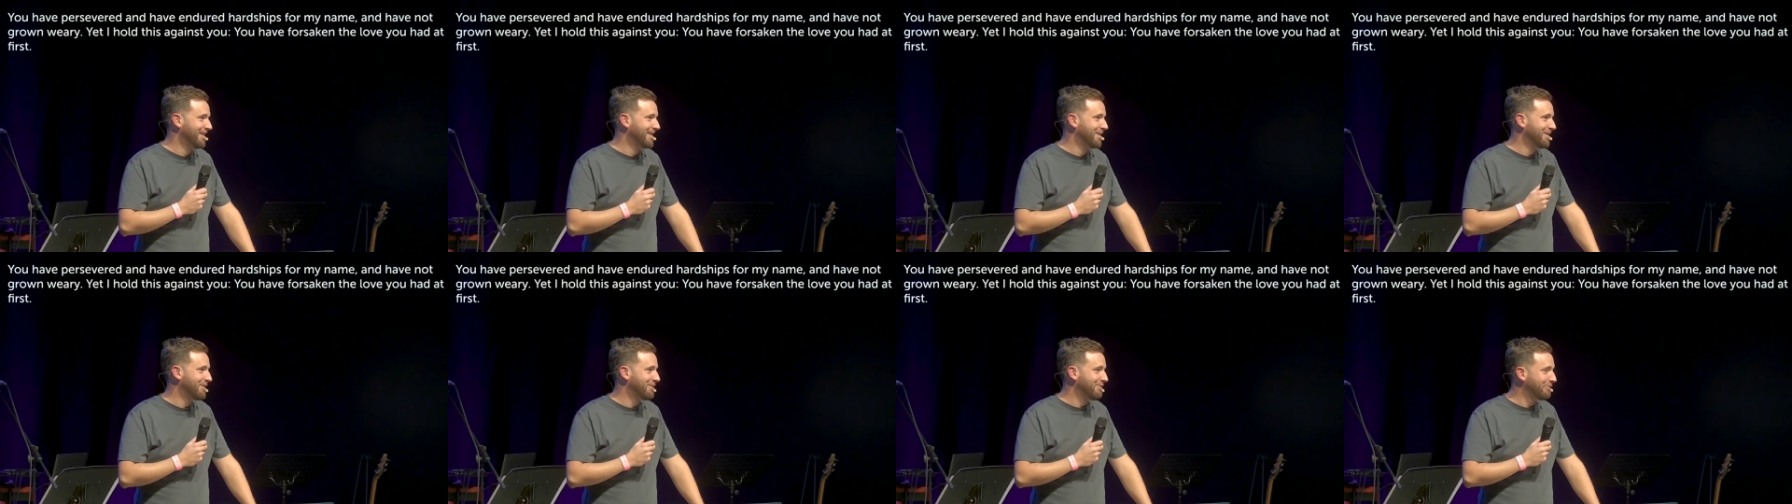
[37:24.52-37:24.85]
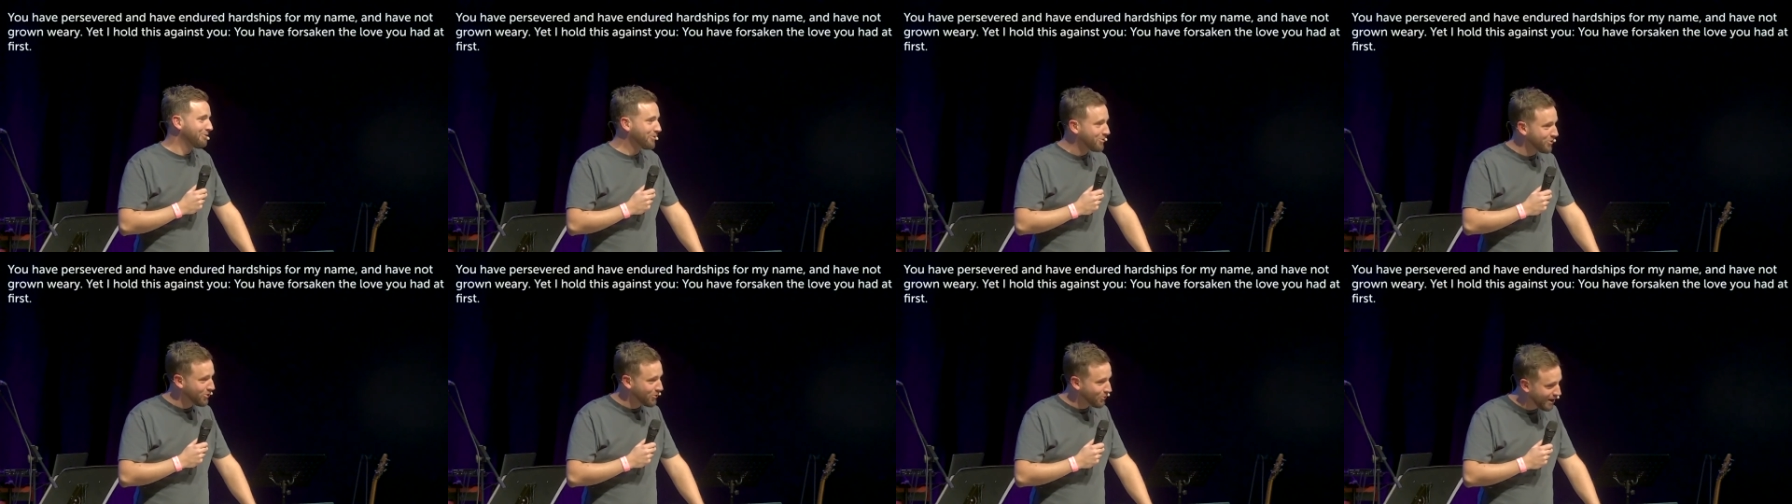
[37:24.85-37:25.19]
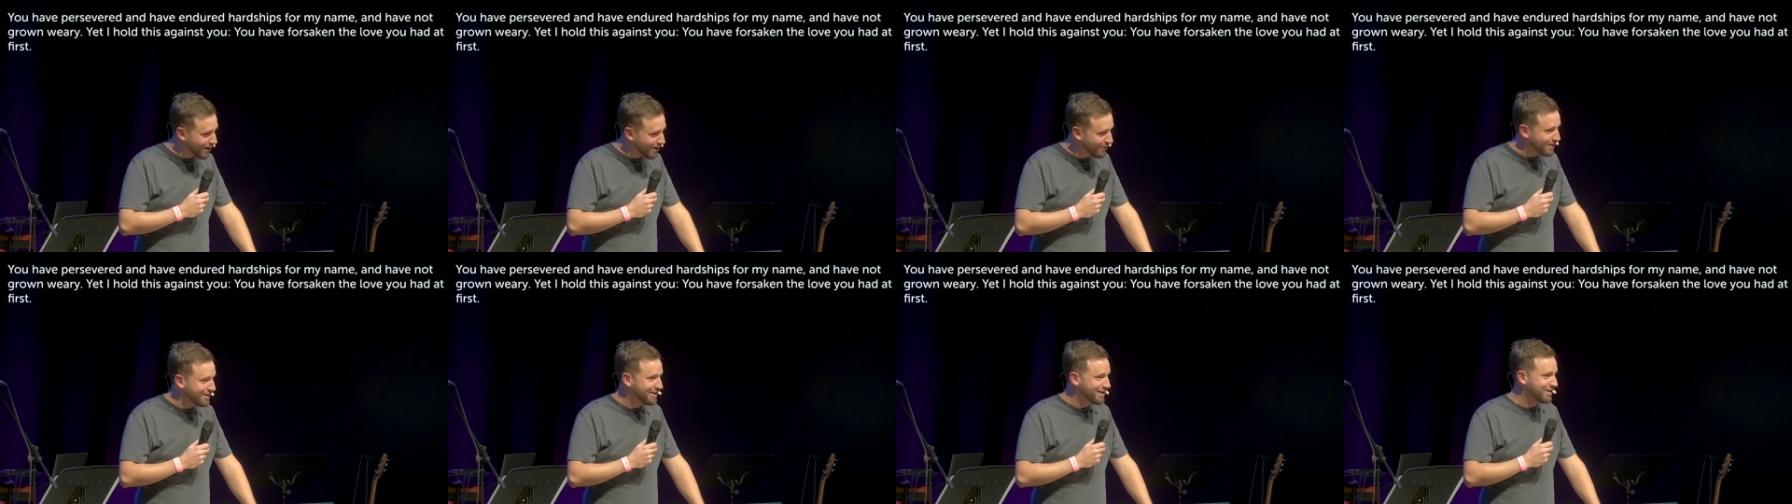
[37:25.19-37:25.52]
through the
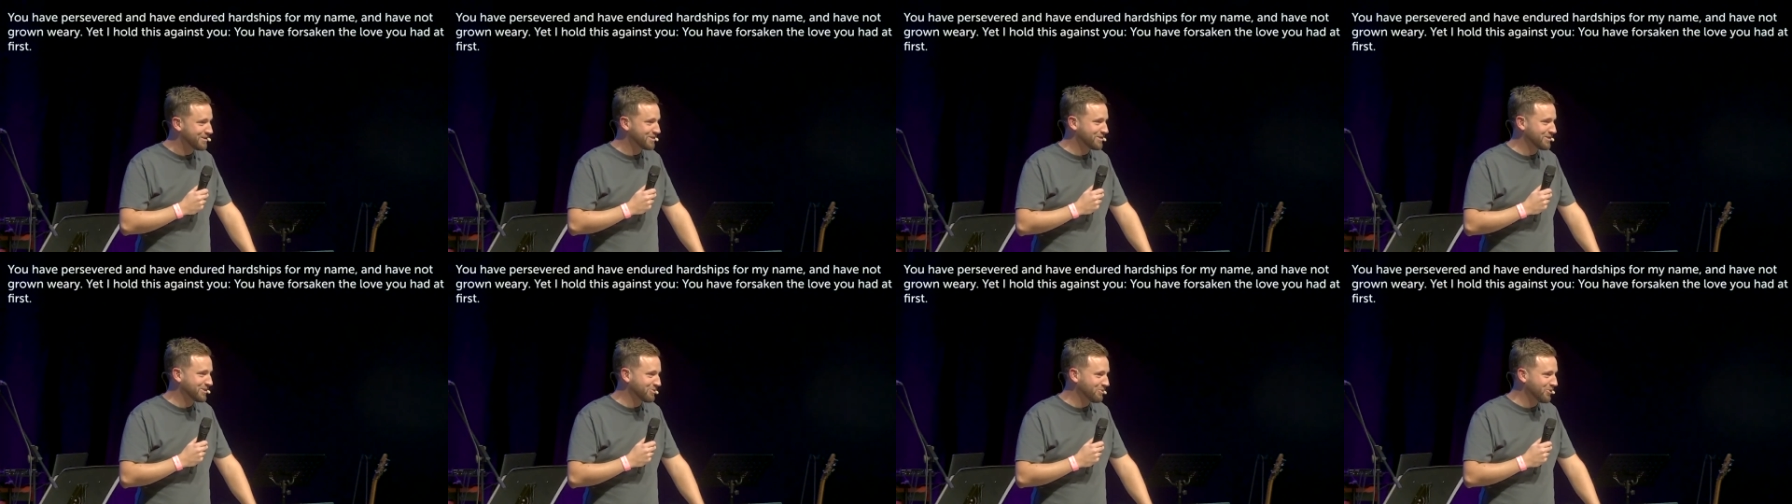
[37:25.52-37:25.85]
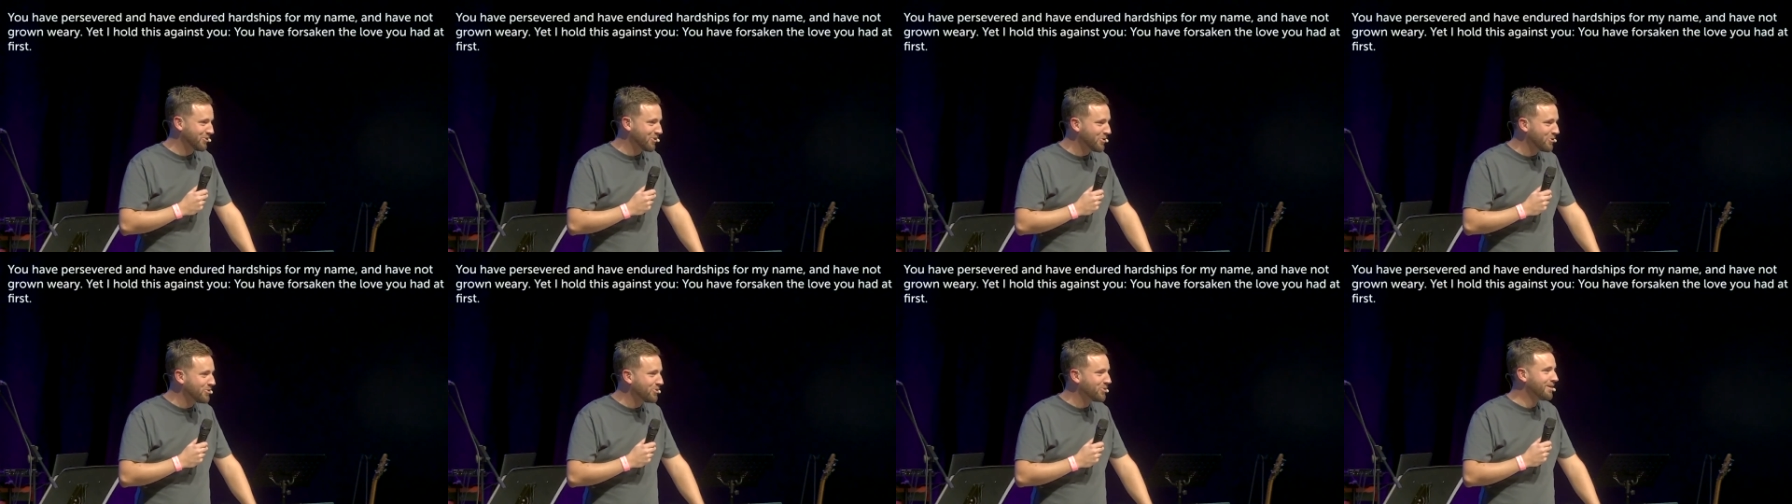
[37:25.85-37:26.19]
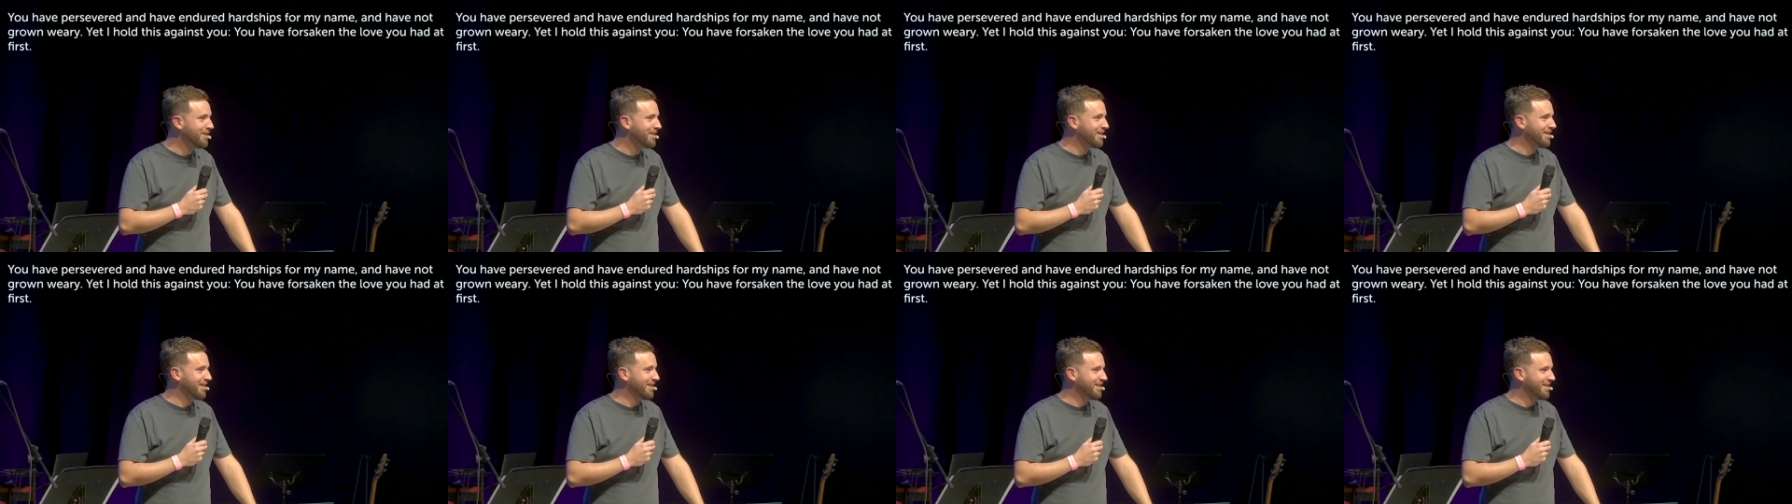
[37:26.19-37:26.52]
weariness, through
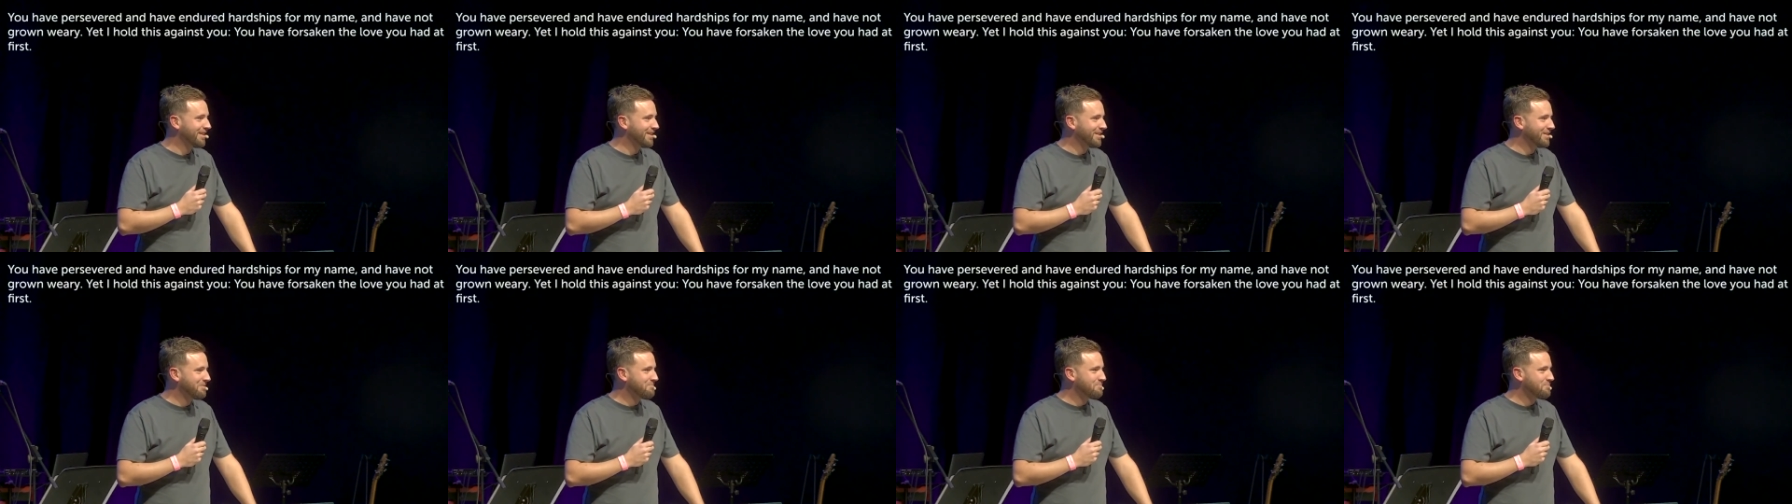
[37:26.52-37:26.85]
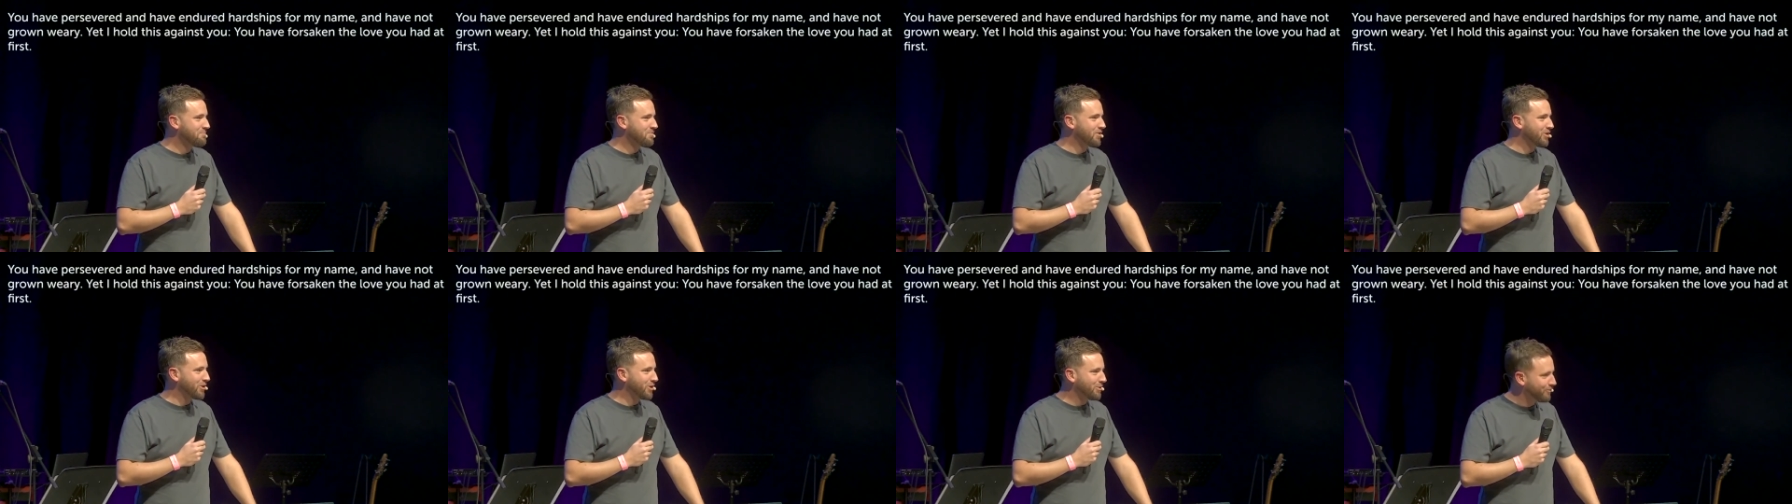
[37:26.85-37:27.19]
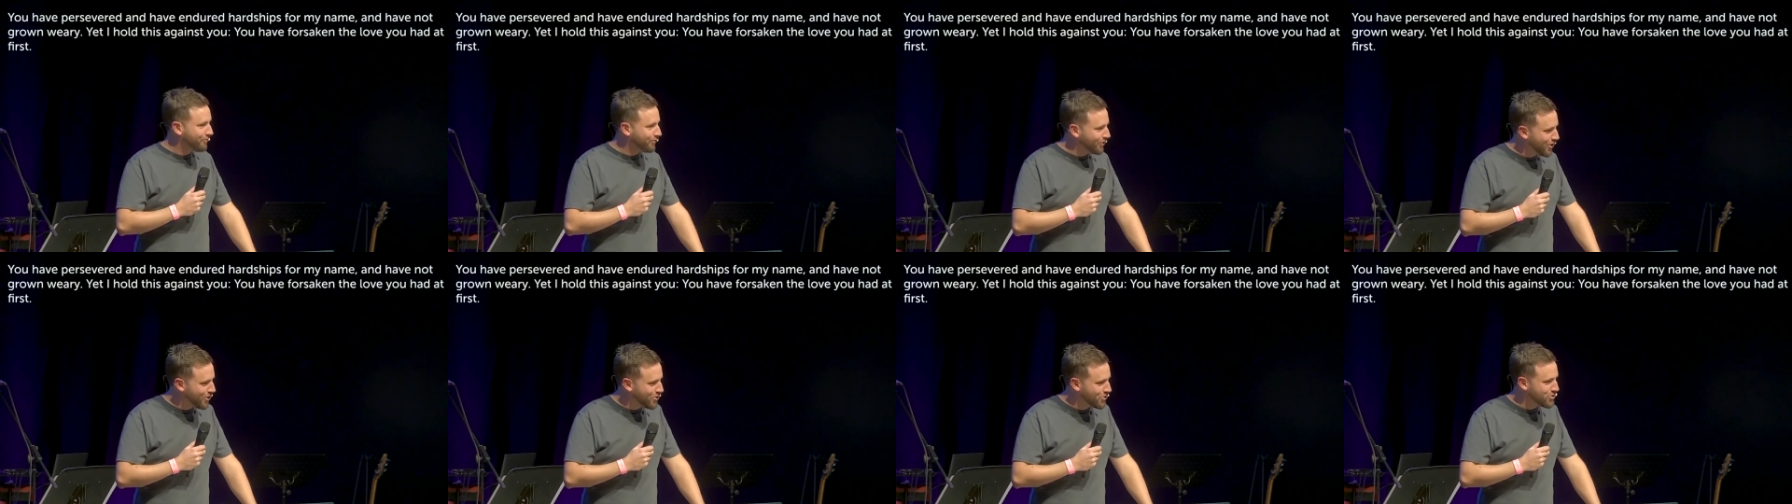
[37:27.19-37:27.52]
the
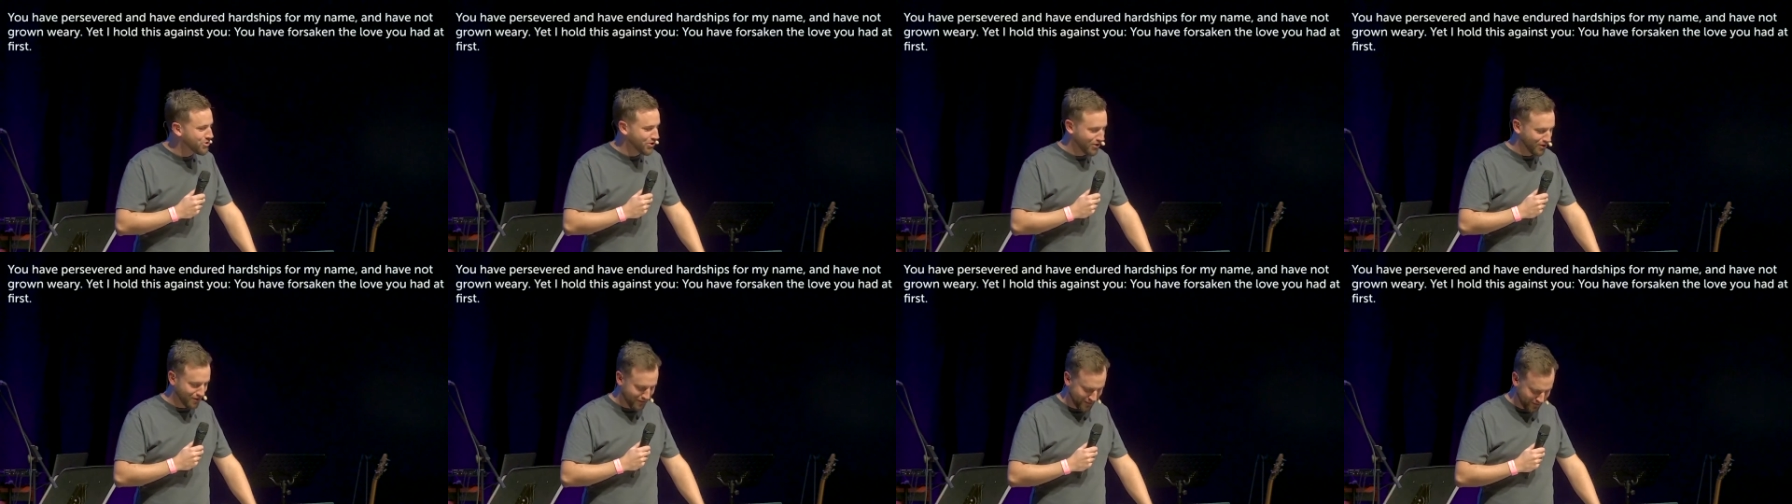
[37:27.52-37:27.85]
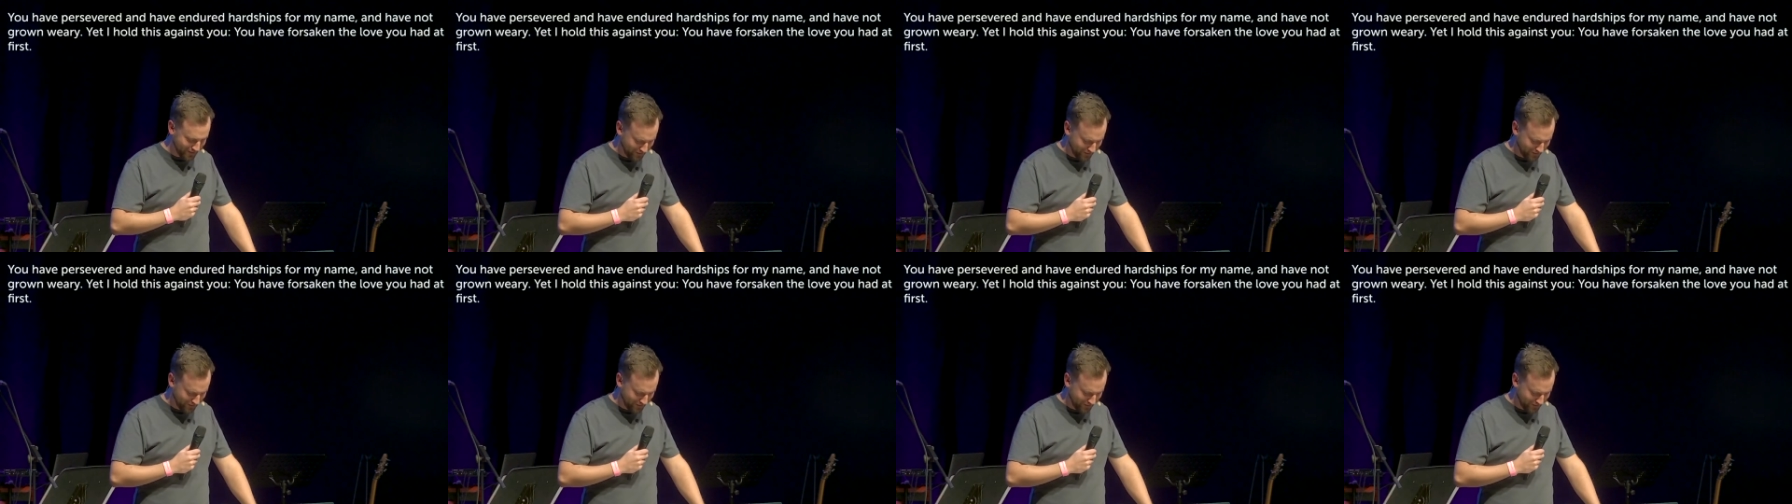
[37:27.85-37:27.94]
confusion.